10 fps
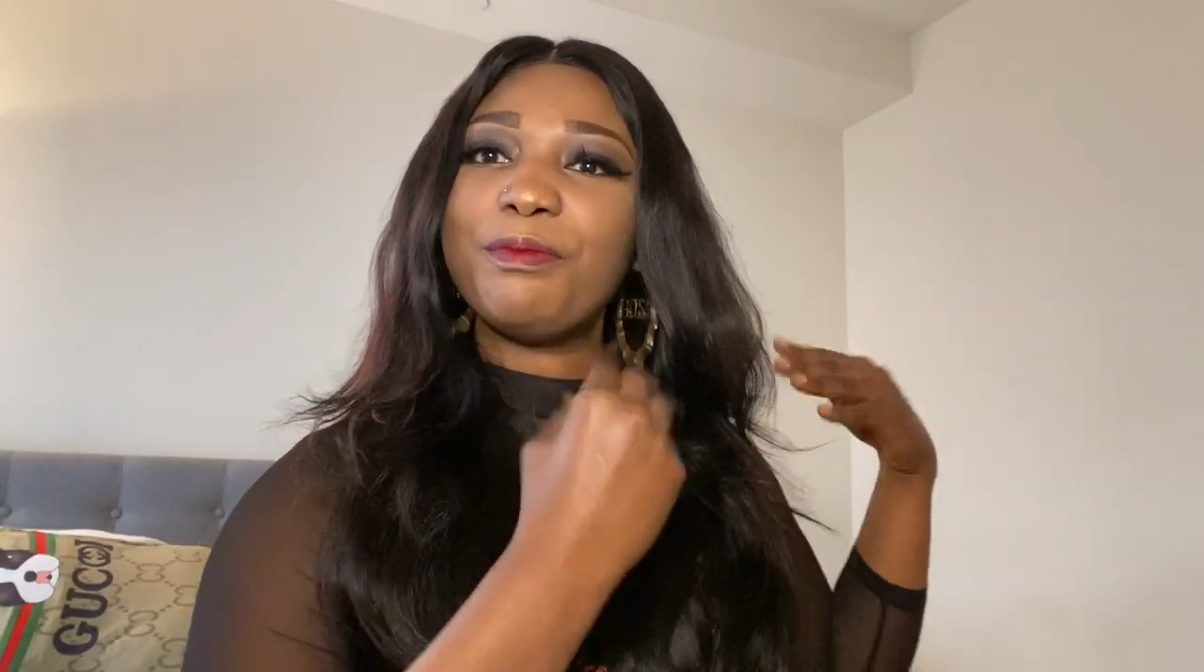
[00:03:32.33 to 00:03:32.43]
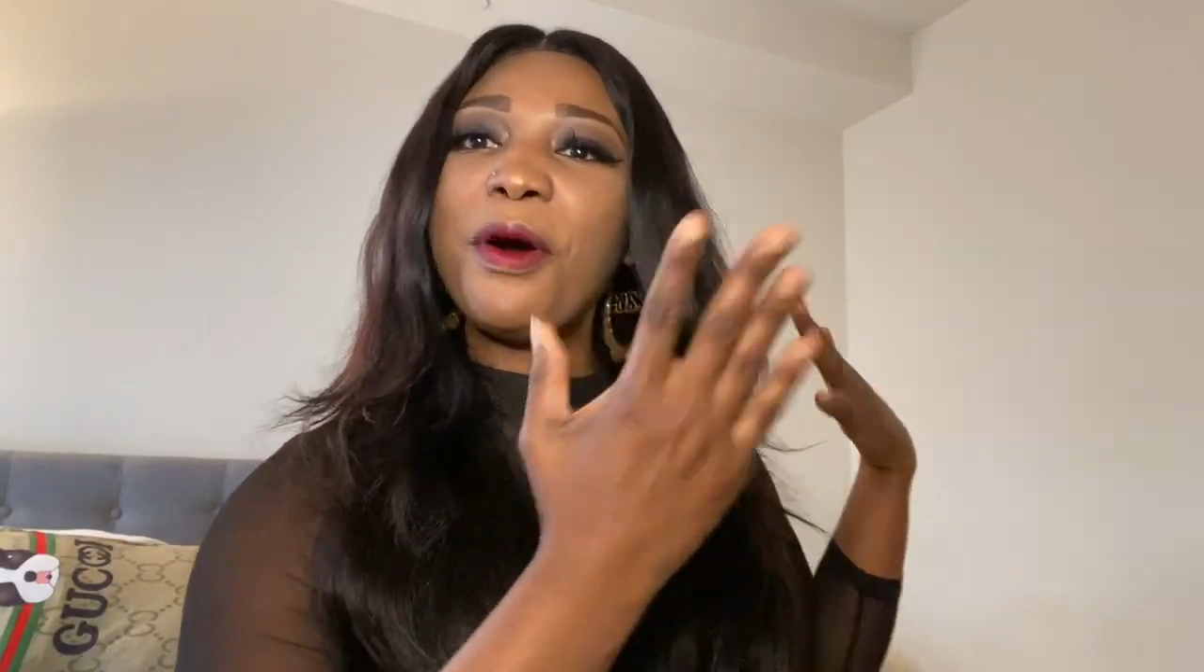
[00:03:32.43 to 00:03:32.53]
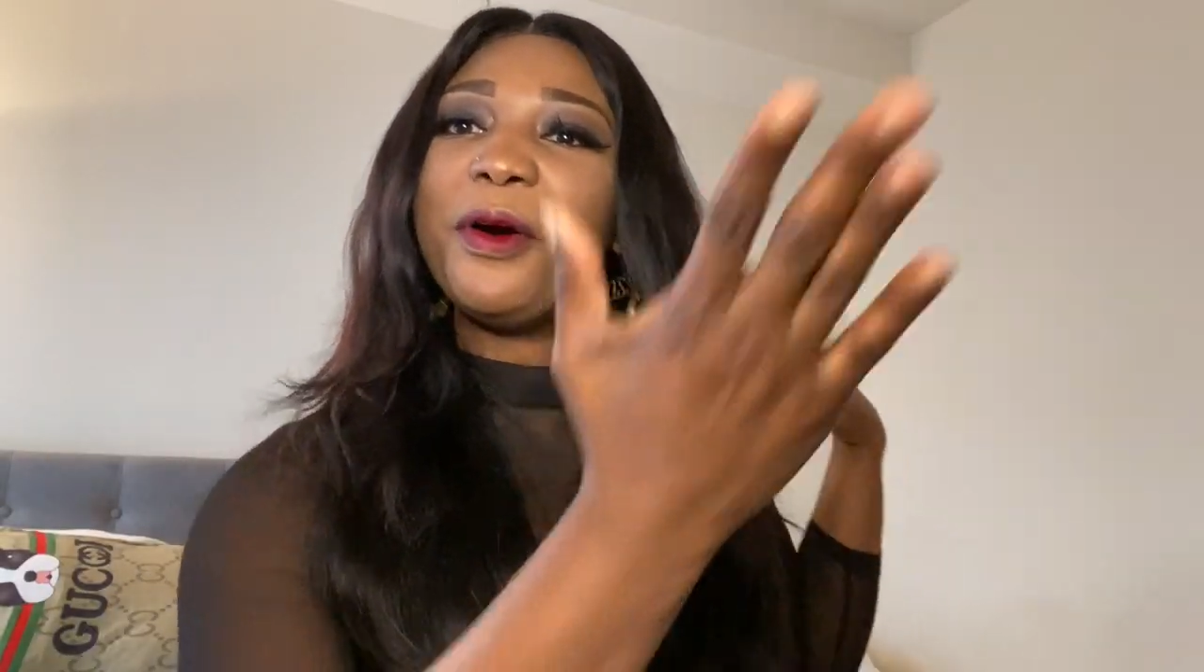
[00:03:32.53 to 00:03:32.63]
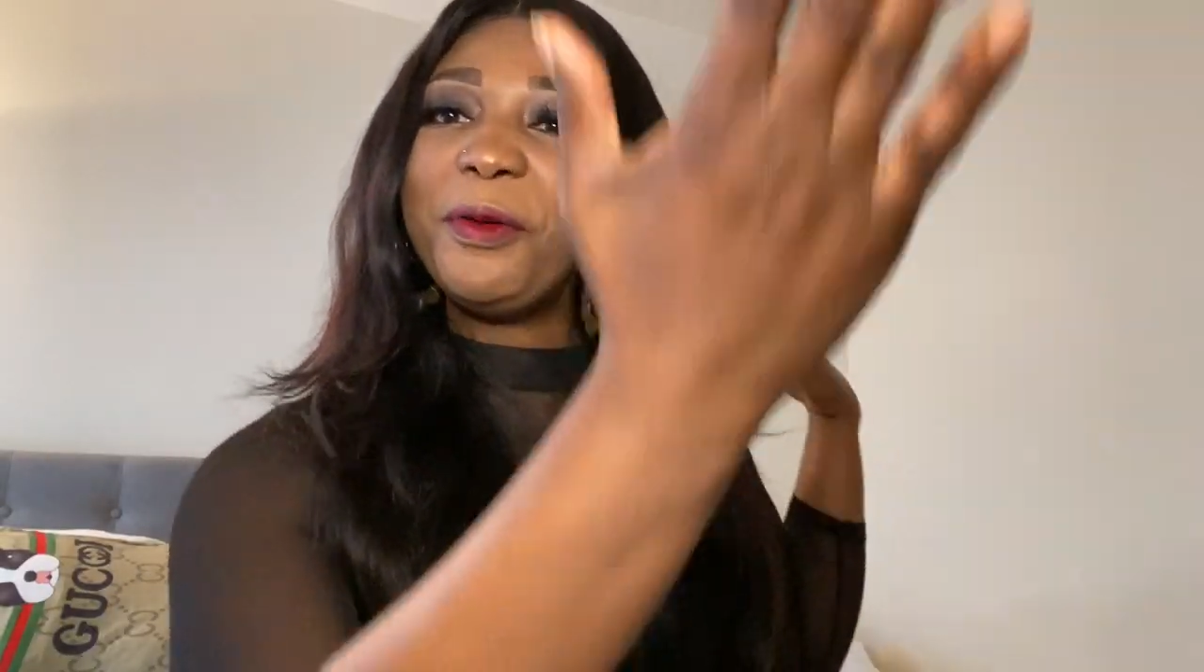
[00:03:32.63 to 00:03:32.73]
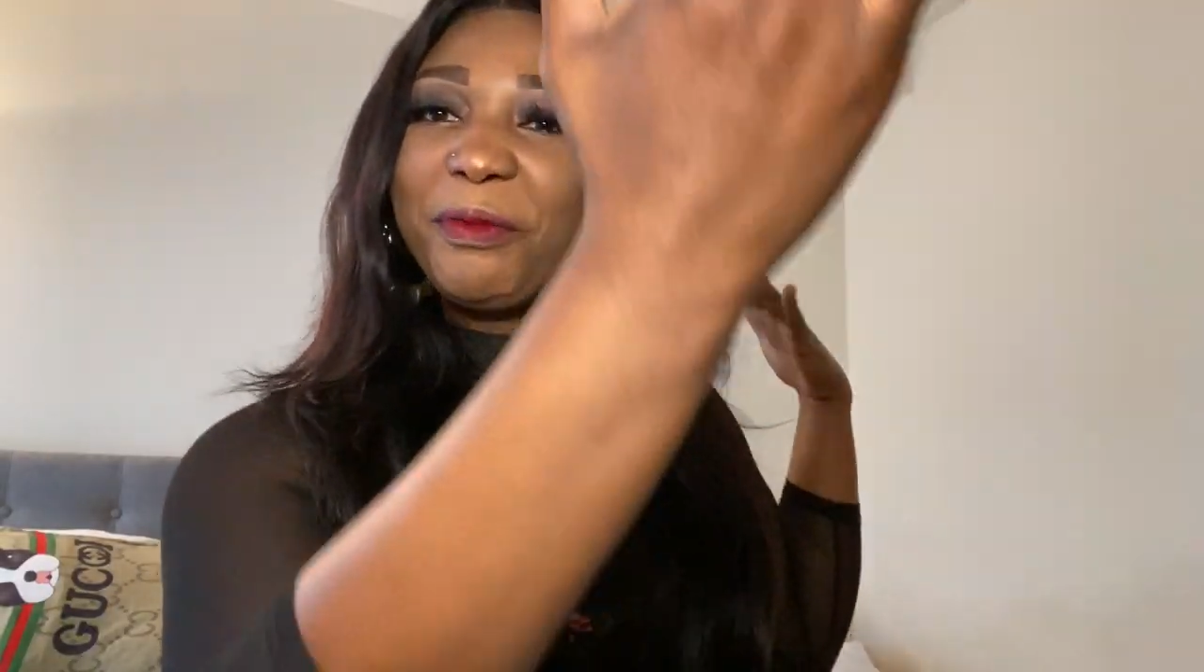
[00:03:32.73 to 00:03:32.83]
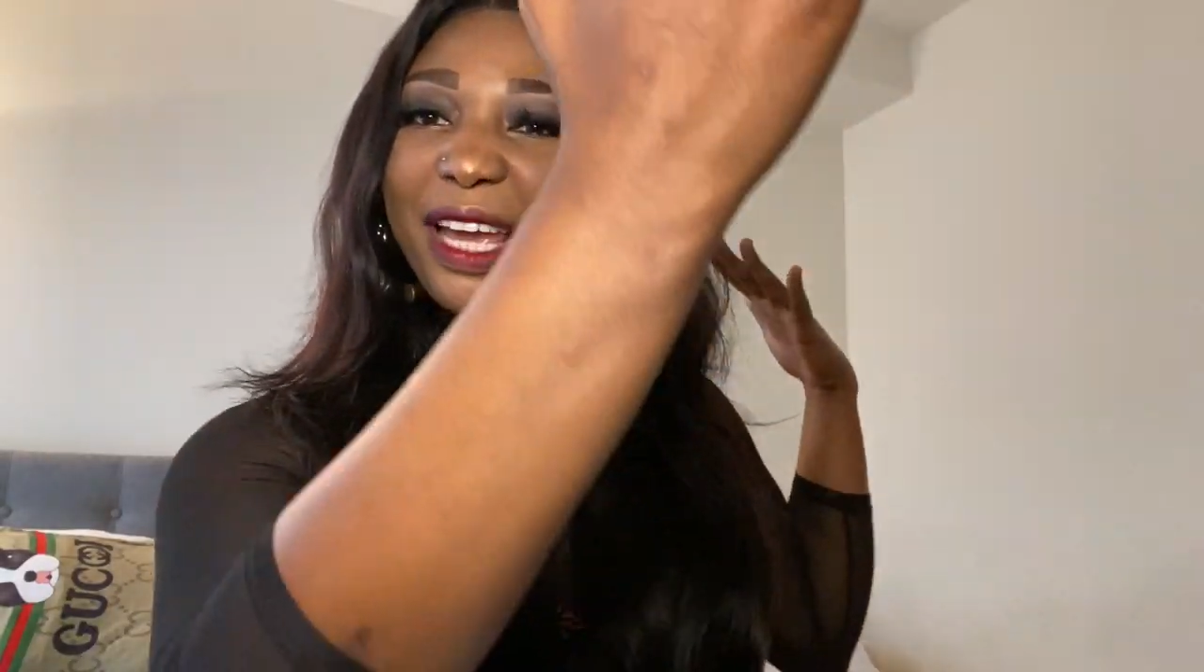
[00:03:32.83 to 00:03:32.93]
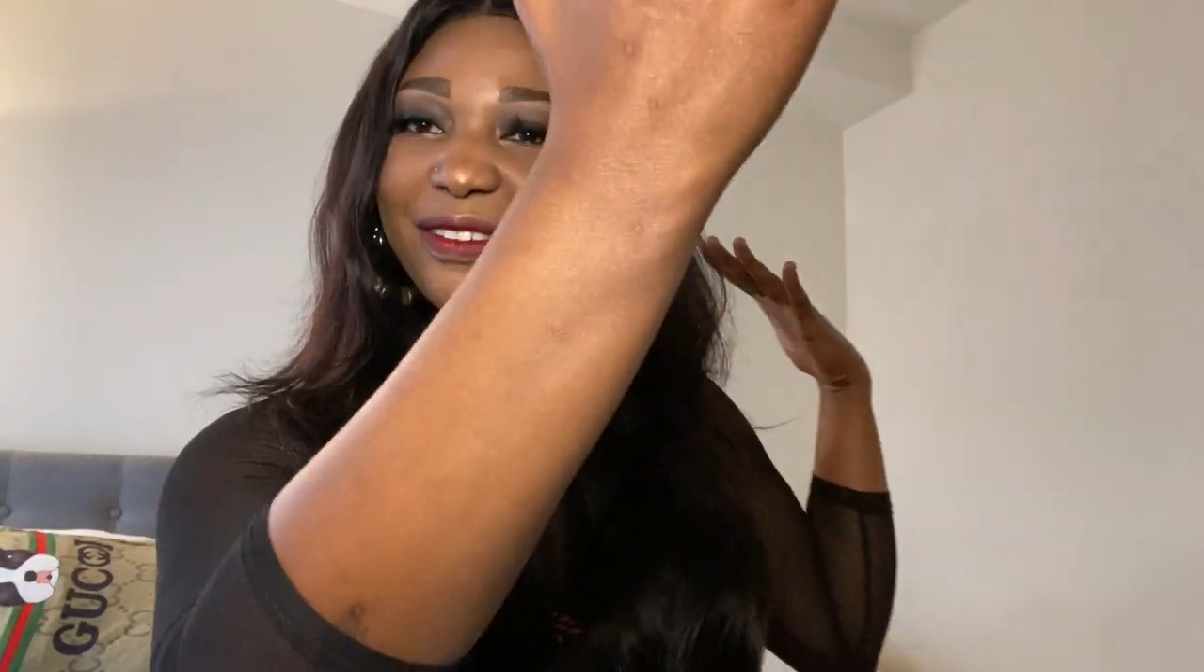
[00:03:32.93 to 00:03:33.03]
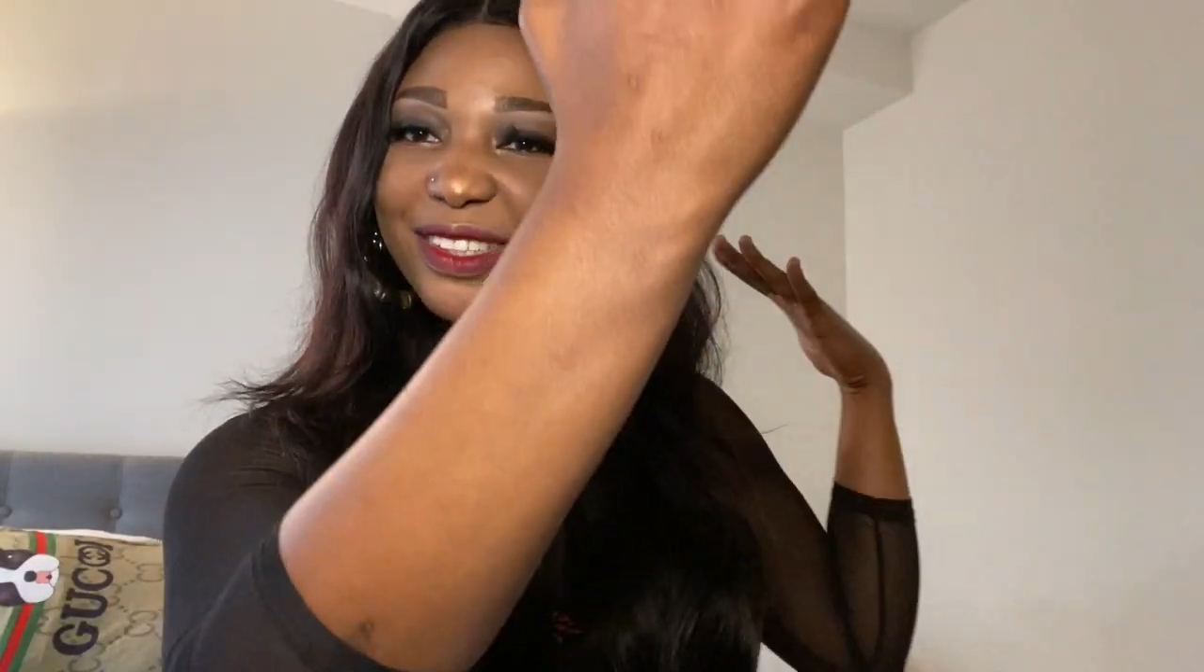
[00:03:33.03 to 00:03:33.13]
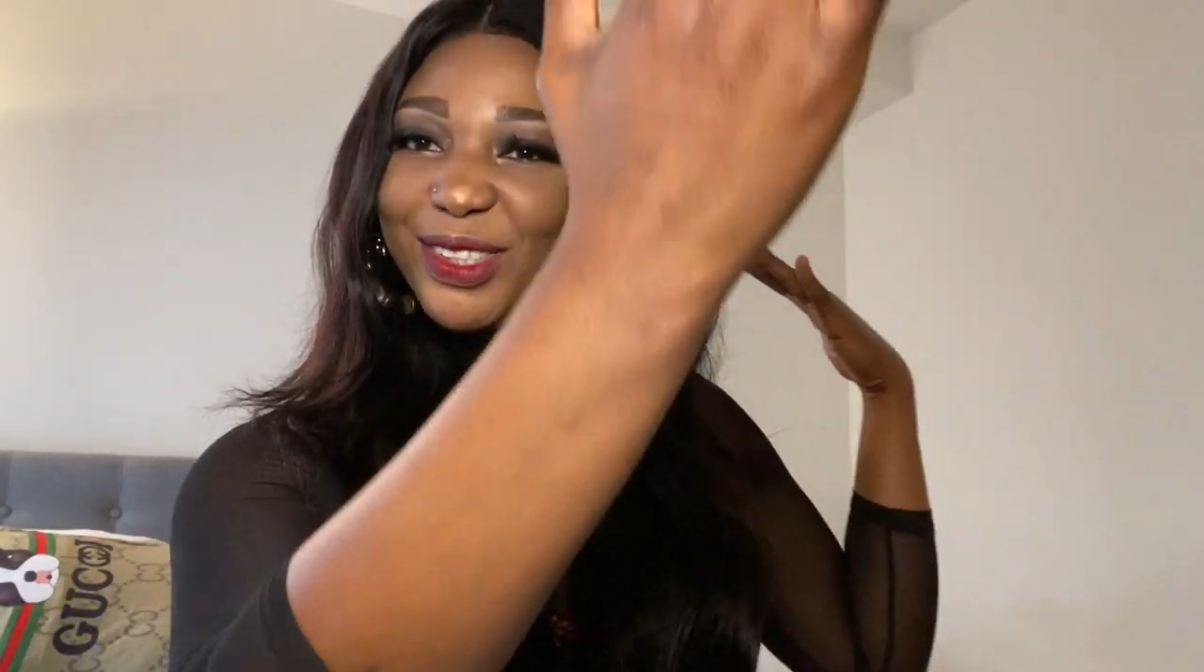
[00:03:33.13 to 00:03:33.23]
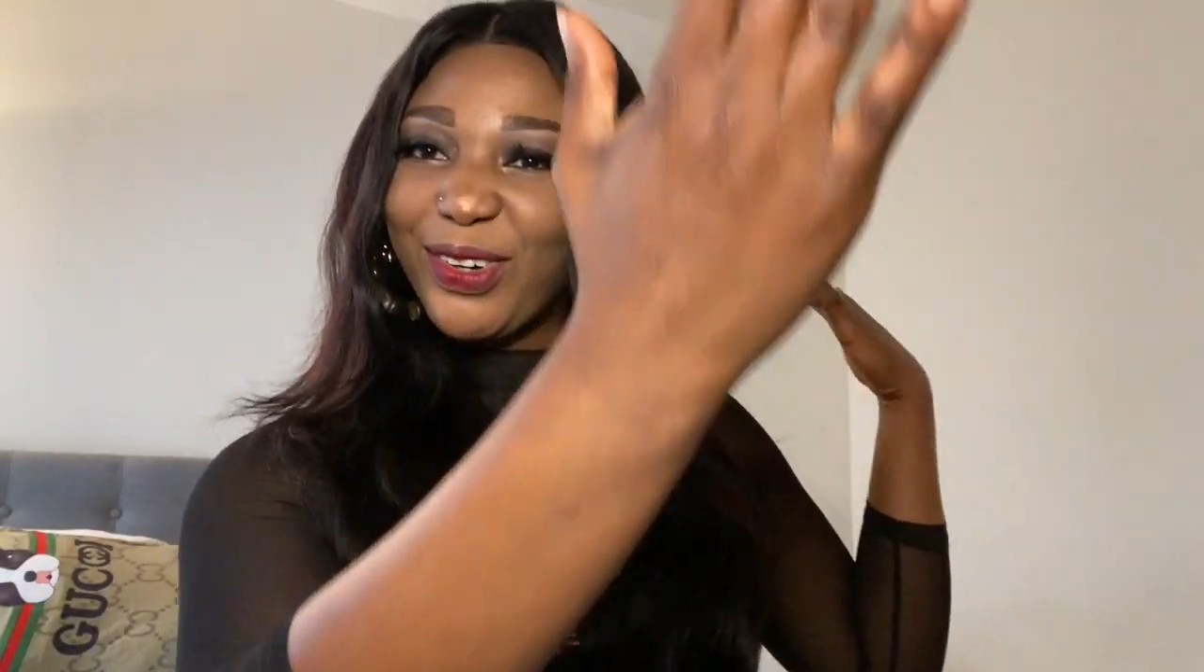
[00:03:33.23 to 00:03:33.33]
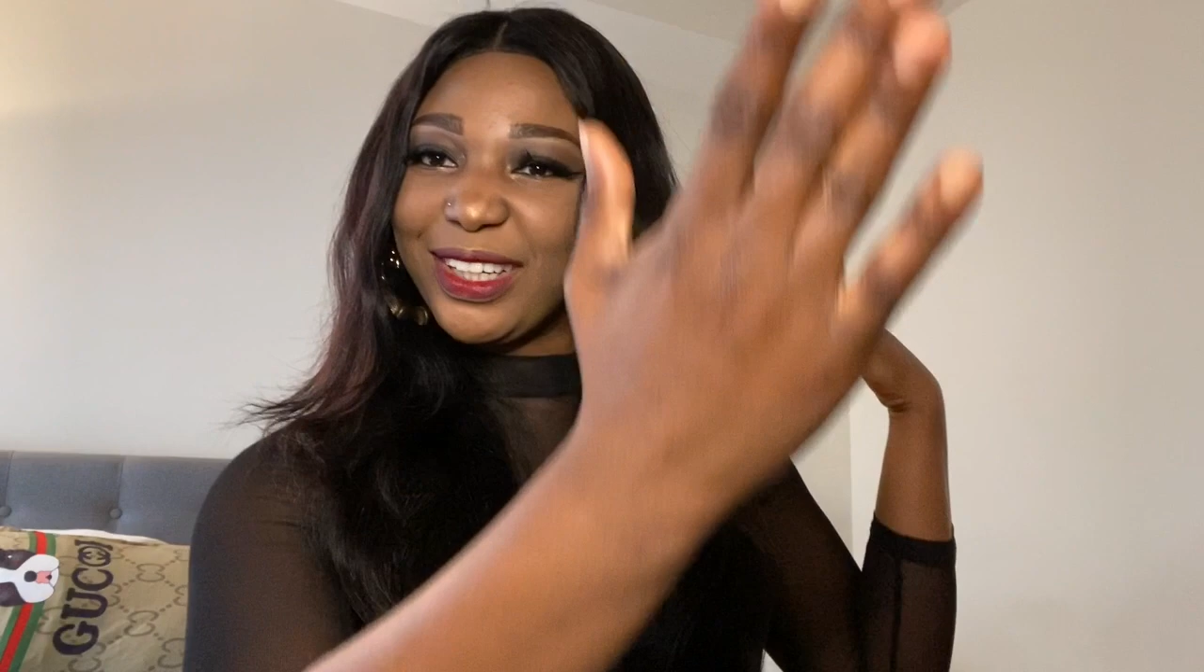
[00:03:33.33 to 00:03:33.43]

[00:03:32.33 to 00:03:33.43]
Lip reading: boom gave it to